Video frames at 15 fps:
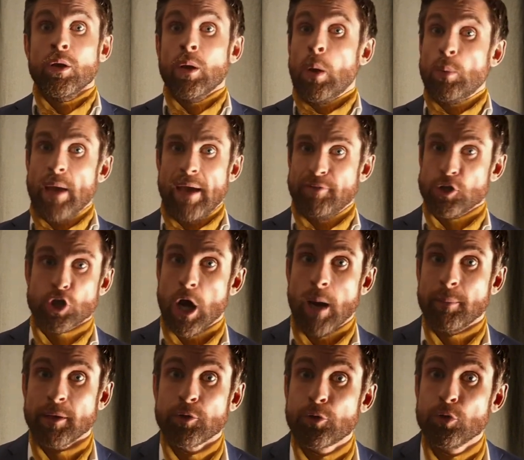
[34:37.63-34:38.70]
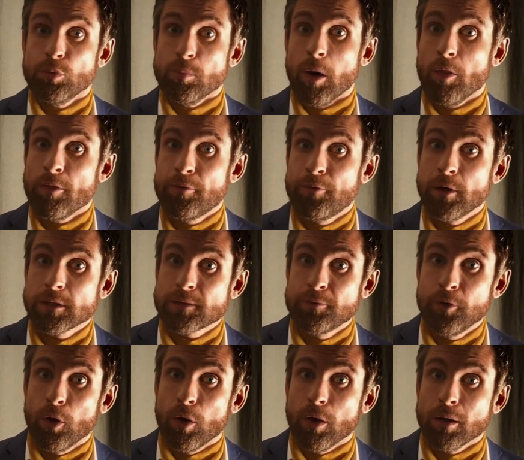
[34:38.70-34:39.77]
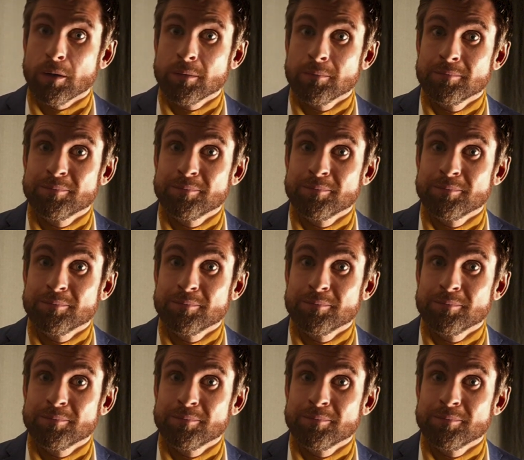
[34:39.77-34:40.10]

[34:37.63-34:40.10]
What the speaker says: "We have a charming room on the first floor.